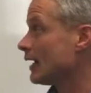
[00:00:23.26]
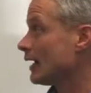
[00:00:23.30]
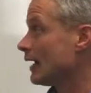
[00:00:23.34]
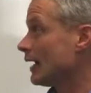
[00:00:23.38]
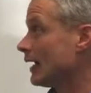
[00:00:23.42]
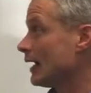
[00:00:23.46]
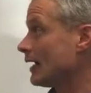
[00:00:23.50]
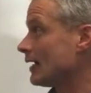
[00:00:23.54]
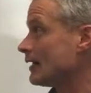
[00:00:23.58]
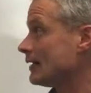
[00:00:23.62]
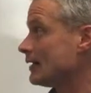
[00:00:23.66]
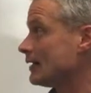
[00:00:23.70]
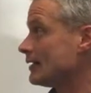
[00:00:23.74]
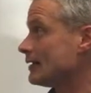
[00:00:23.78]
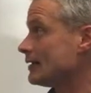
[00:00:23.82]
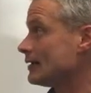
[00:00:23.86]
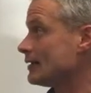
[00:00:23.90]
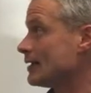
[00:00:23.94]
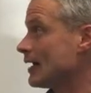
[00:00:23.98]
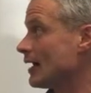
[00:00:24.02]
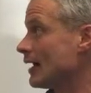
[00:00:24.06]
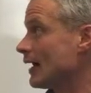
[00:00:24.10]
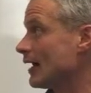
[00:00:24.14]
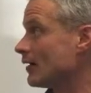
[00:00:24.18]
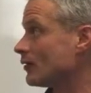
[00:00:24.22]
and
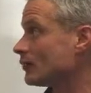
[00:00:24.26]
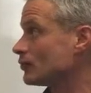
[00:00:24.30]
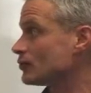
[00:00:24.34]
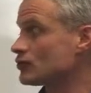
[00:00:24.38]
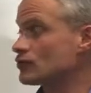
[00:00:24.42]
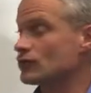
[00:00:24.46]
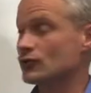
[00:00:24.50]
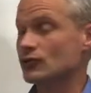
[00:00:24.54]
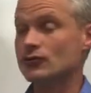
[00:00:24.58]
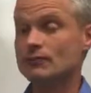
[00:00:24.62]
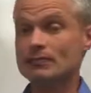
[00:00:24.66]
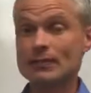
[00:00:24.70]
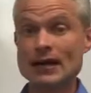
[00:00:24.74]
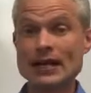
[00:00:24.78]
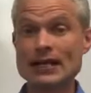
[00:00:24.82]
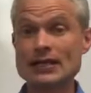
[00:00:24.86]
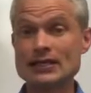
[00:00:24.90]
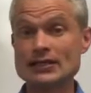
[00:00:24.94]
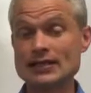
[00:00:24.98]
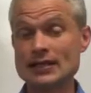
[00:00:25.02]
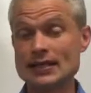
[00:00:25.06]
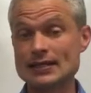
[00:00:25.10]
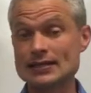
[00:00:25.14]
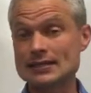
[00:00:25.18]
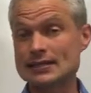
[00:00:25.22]
how to
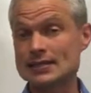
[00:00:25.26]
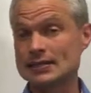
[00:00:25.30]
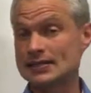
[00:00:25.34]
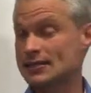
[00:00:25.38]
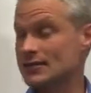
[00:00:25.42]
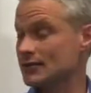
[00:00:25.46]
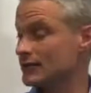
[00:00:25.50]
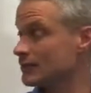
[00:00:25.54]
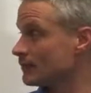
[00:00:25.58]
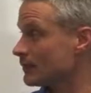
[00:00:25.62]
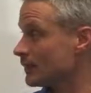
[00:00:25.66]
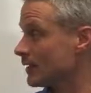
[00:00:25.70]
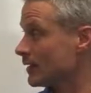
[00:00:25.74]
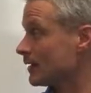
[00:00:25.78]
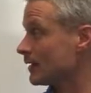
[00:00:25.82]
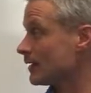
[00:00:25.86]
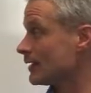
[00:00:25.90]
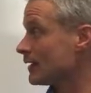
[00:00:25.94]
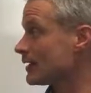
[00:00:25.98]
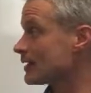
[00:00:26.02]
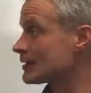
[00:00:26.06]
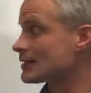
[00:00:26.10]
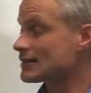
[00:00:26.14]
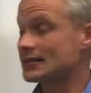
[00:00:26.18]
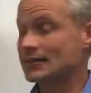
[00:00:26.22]
manage that system in a
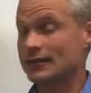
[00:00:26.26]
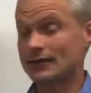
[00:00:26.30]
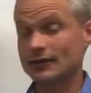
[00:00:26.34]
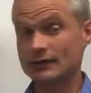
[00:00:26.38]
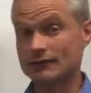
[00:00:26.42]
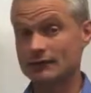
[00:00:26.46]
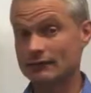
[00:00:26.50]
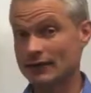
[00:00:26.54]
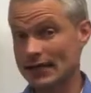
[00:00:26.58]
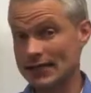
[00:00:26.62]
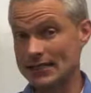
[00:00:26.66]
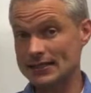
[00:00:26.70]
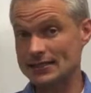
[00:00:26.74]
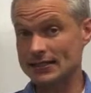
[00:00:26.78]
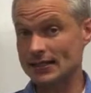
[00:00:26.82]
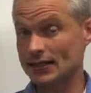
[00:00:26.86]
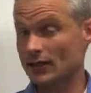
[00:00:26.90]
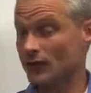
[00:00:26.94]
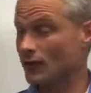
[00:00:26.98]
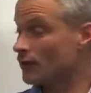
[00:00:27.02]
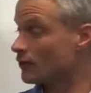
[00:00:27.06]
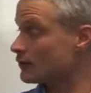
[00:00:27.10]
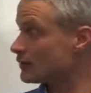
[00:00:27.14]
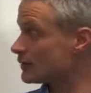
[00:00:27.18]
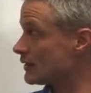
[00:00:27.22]
holistic grazing
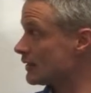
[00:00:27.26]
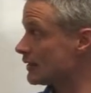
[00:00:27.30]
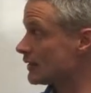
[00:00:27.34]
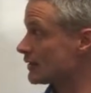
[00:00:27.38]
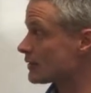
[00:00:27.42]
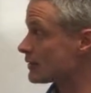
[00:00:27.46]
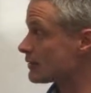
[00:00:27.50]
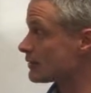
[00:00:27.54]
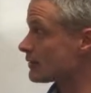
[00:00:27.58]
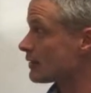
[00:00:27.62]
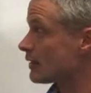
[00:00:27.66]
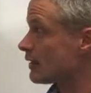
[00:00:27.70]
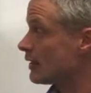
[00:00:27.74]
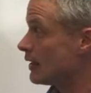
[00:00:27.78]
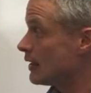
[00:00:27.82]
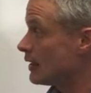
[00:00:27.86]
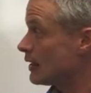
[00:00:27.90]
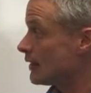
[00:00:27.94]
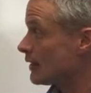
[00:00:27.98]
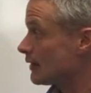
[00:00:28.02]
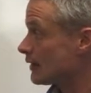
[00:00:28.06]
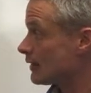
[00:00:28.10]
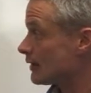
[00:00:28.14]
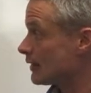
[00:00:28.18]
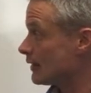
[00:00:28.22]
context,
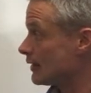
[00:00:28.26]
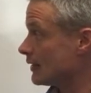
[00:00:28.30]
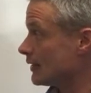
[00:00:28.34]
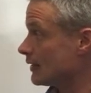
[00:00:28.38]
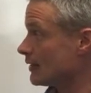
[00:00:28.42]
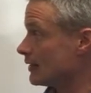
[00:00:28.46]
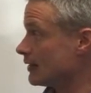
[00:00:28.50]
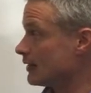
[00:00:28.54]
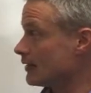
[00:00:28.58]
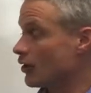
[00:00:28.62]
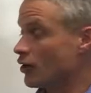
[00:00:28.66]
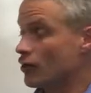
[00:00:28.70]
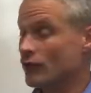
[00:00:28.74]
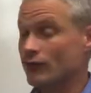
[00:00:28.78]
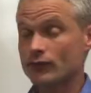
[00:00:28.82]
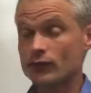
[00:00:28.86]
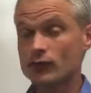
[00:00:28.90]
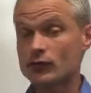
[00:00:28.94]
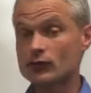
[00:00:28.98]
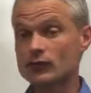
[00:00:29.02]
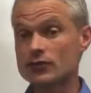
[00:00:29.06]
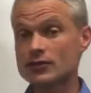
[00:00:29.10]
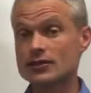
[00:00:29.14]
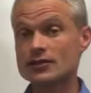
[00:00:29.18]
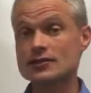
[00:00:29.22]
the
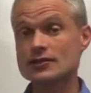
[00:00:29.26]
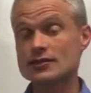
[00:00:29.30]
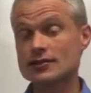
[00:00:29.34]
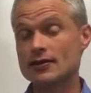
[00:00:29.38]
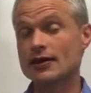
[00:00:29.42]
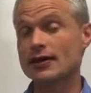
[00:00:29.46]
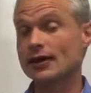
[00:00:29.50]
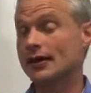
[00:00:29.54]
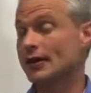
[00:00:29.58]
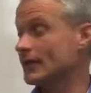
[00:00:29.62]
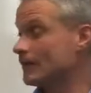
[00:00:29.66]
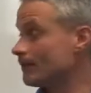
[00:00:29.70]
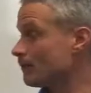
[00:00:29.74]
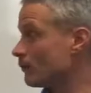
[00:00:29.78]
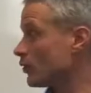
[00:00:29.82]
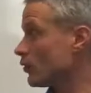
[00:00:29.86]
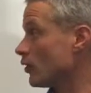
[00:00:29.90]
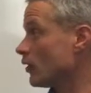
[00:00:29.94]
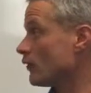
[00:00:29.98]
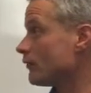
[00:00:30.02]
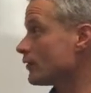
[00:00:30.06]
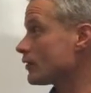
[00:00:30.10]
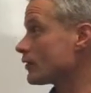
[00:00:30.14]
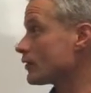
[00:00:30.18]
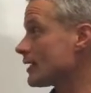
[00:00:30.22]
overall design
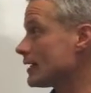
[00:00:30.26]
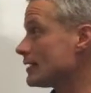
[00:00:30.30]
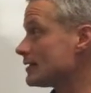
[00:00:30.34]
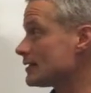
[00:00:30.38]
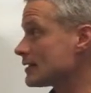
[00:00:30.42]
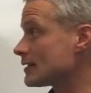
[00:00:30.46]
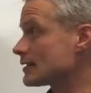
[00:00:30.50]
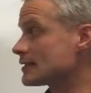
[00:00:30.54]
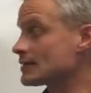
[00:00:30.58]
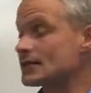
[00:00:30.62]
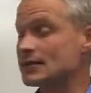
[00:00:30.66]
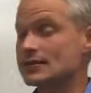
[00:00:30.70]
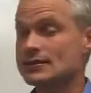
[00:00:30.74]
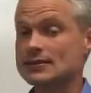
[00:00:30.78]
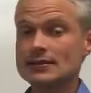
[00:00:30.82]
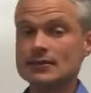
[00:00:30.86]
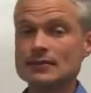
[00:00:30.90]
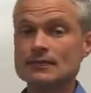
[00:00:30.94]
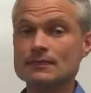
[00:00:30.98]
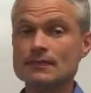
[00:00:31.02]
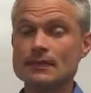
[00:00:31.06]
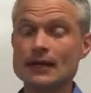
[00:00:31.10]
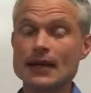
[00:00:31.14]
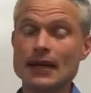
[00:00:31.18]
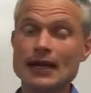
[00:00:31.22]
of a grazing
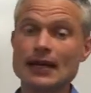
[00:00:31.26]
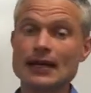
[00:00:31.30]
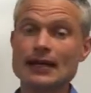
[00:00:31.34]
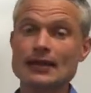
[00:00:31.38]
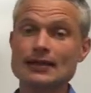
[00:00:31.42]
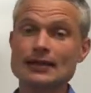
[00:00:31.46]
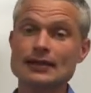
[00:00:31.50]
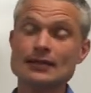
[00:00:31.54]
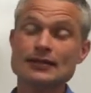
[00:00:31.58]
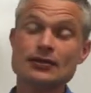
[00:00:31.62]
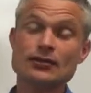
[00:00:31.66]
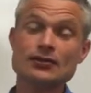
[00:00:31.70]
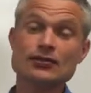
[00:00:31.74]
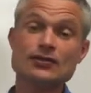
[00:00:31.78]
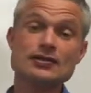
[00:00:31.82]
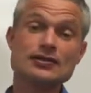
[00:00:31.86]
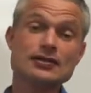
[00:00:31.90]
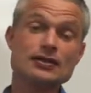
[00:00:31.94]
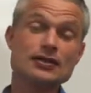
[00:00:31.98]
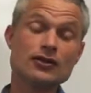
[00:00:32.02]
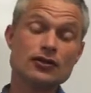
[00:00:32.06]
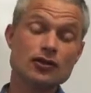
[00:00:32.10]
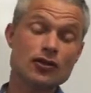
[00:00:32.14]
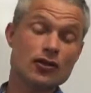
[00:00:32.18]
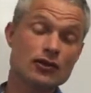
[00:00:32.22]
system, and in the New
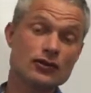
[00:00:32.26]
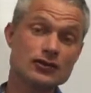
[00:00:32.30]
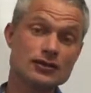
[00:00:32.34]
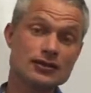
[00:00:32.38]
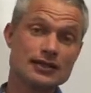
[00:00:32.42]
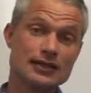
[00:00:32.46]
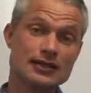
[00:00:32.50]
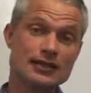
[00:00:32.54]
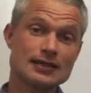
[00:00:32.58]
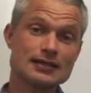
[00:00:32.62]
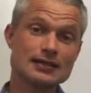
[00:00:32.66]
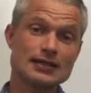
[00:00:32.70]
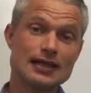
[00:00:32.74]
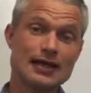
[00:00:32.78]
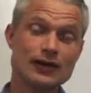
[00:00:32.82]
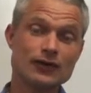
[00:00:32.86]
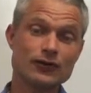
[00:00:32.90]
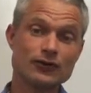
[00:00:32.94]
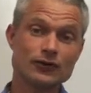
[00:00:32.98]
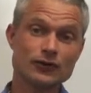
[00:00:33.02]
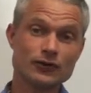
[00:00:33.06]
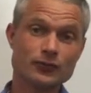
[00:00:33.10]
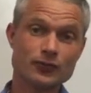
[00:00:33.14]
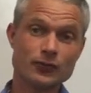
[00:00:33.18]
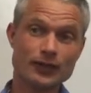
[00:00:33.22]
Zealand context, how
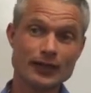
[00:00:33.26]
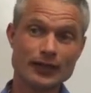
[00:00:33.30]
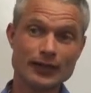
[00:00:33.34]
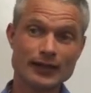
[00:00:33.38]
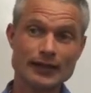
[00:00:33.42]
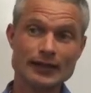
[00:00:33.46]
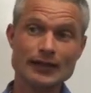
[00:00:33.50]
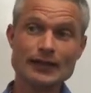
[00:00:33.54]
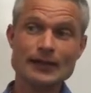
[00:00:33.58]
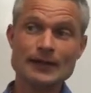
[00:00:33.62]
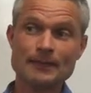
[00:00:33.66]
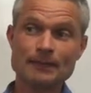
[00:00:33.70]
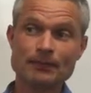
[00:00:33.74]
could we